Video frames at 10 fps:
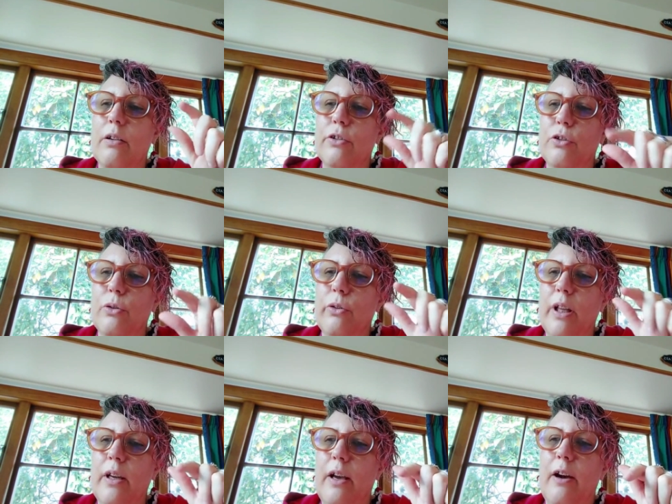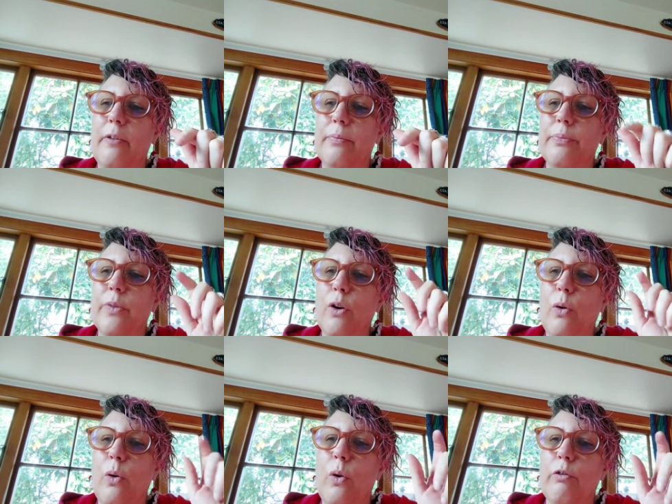sort that out.
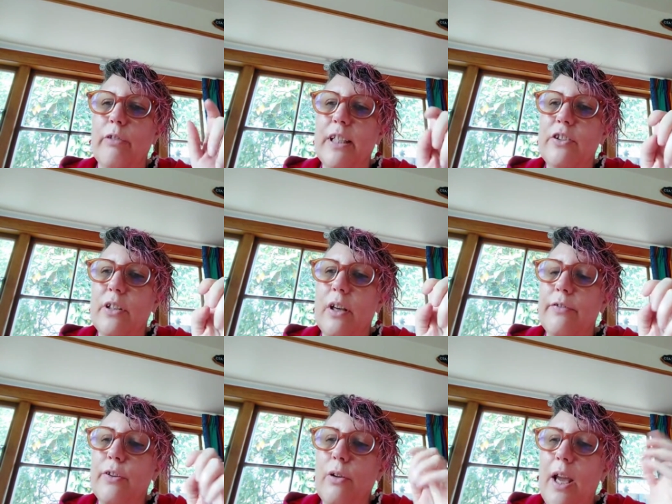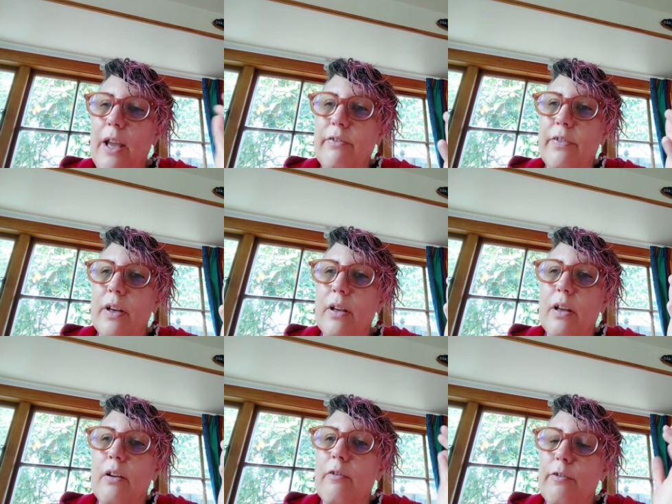Or reach, if you have
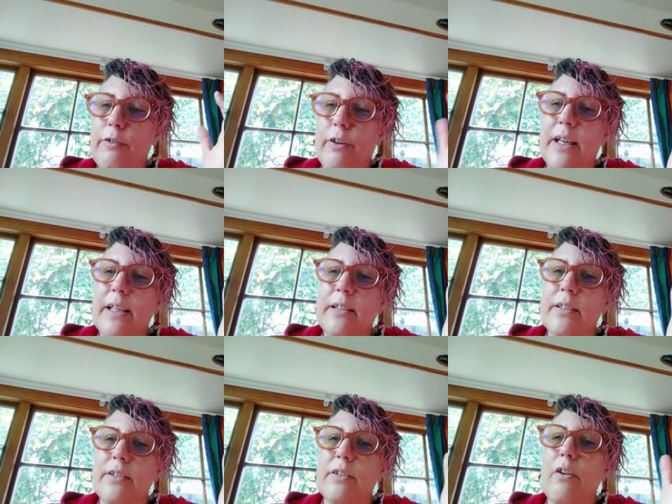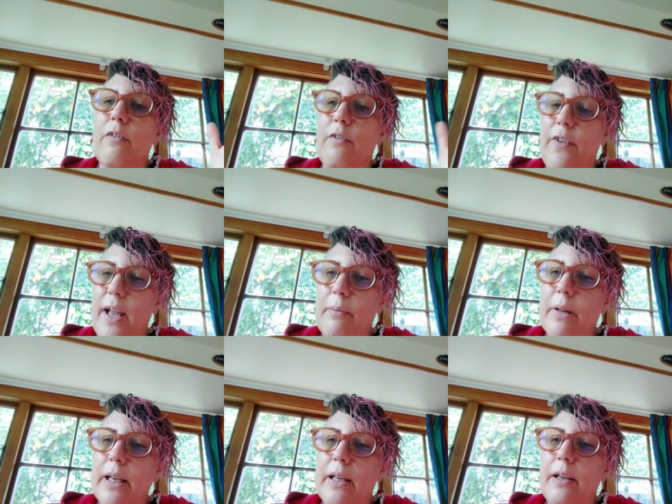friends,
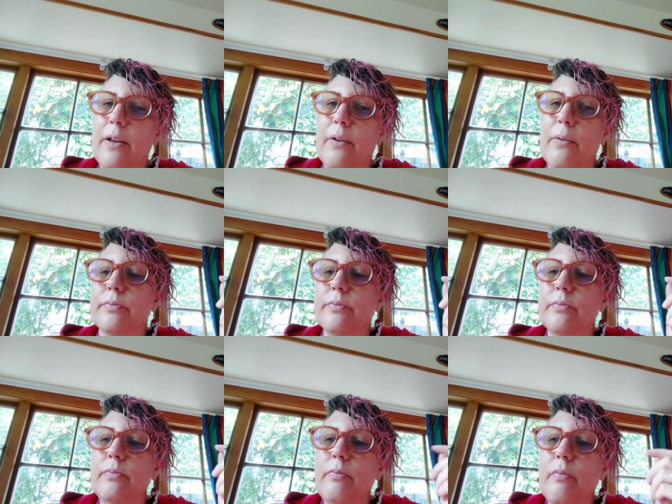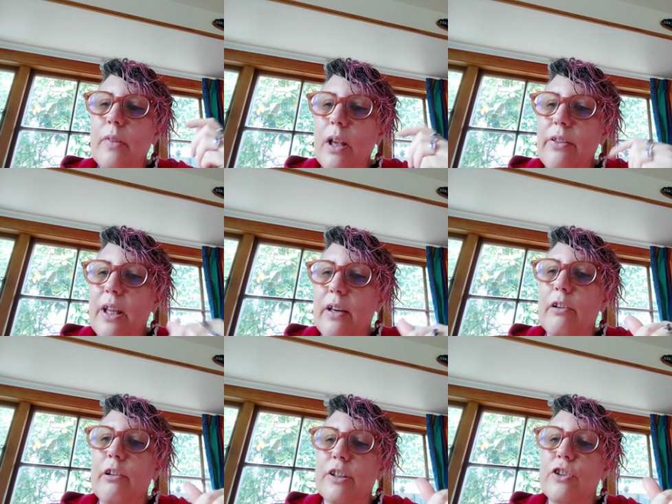family that are
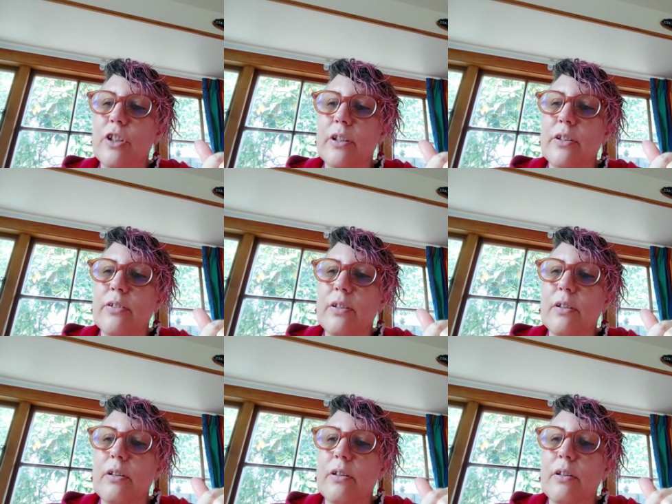Christians,